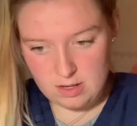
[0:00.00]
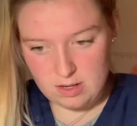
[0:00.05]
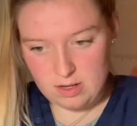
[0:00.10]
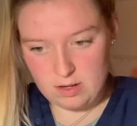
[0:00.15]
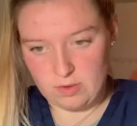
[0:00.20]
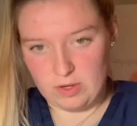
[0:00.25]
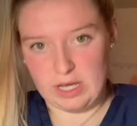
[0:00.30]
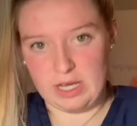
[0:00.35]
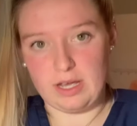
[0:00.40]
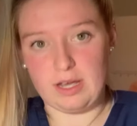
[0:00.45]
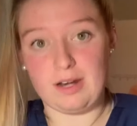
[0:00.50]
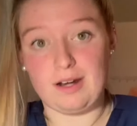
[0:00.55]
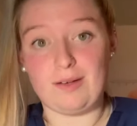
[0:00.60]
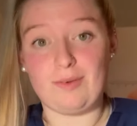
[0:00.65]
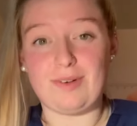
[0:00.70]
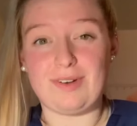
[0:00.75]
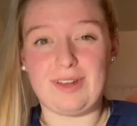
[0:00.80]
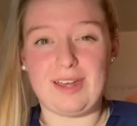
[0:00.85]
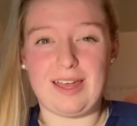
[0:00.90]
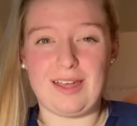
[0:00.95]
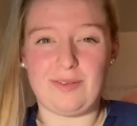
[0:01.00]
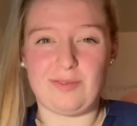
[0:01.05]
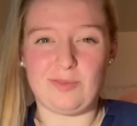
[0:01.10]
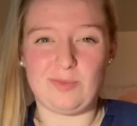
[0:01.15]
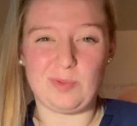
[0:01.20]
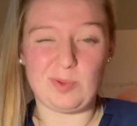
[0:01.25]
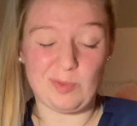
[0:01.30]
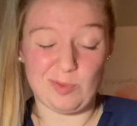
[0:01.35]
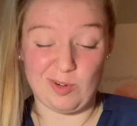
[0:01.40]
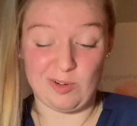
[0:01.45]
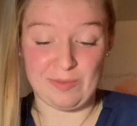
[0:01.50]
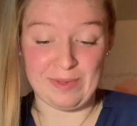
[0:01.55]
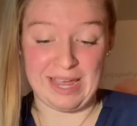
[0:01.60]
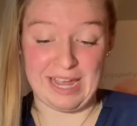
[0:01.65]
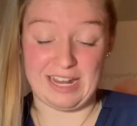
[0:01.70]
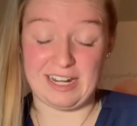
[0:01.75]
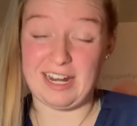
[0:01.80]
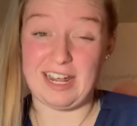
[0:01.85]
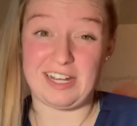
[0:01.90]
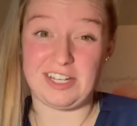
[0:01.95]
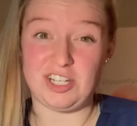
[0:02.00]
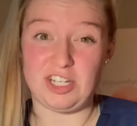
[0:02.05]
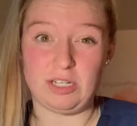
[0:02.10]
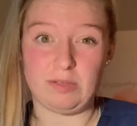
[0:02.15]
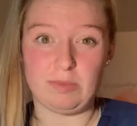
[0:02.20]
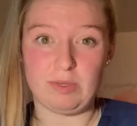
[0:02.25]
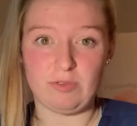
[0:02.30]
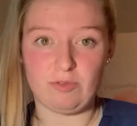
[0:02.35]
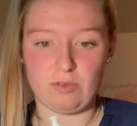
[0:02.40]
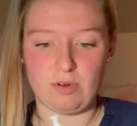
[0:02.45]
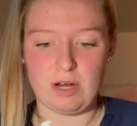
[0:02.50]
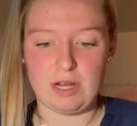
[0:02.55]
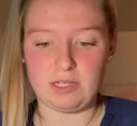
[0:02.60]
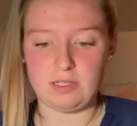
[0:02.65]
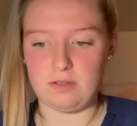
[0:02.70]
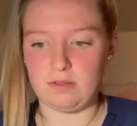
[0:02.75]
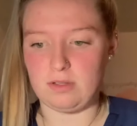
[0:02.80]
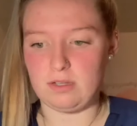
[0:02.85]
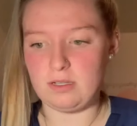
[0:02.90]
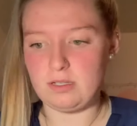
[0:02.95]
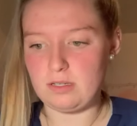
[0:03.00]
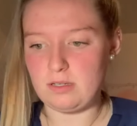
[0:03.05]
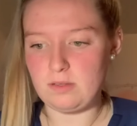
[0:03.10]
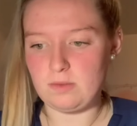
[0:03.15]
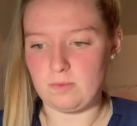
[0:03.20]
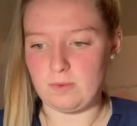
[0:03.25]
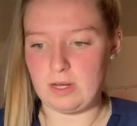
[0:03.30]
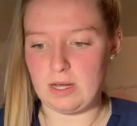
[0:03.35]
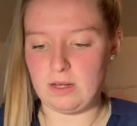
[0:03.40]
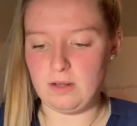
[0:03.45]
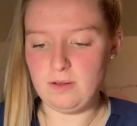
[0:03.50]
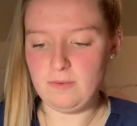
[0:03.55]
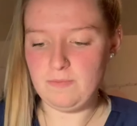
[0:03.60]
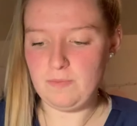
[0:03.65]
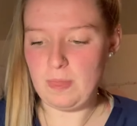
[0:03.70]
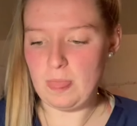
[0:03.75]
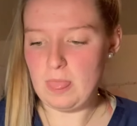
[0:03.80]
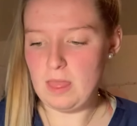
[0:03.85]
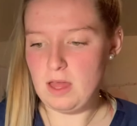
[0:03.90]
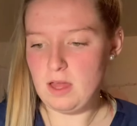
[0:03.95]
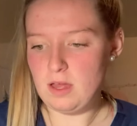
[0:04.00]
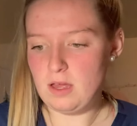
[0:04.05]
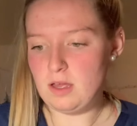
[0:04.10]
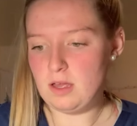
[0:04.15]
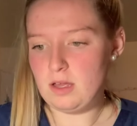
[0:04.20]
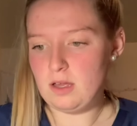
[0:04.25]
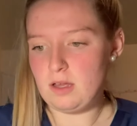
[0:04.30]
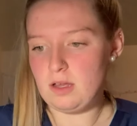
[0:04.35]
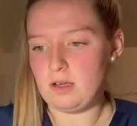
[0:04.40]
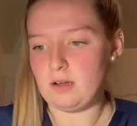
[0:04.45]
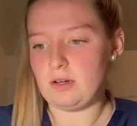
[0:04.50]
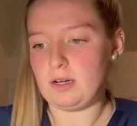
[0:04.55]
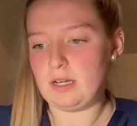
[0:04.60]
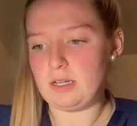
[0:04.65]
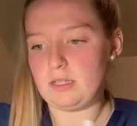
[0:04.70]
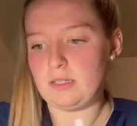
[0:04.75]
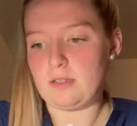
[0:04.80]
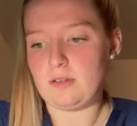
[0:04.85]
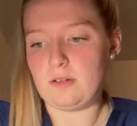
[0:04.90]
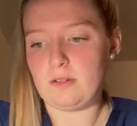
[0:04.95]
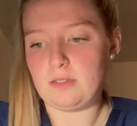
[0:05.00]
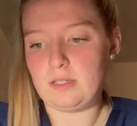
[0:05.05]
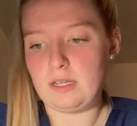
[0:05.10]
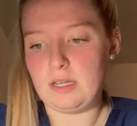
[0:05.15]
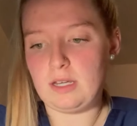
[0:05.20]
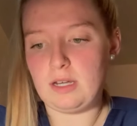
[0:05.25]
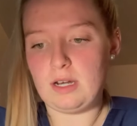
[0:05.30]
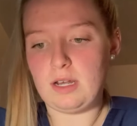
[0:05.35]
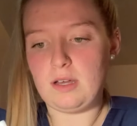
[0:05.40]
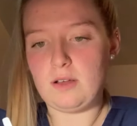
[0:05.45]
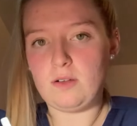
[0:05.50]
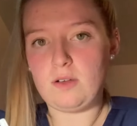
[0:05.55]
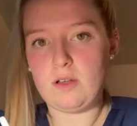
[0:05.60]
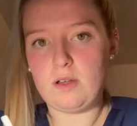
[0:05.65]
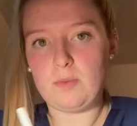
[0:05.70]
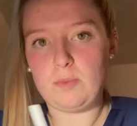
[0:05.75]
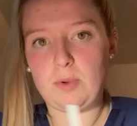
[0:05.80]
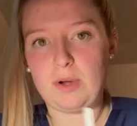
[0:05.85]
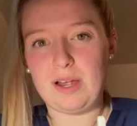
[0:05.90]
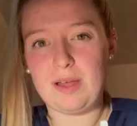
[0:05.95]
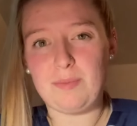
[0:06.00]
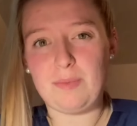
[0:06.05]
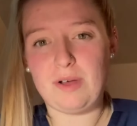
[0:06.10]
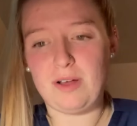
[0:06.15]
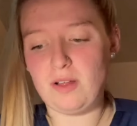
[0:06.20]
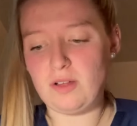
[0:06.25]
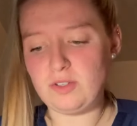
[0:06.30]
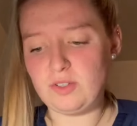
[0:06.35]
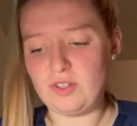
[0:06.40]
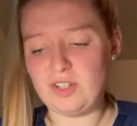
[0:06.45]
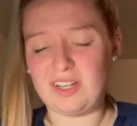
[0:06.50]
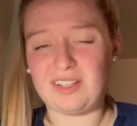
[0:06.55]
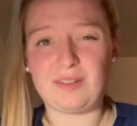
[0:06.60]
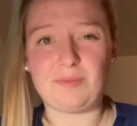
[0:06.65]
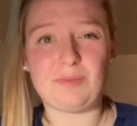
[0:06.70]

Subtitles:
Okay, and I perform hand hygiene before I do this as well. So I'll take an alcohol prep. I'll also check the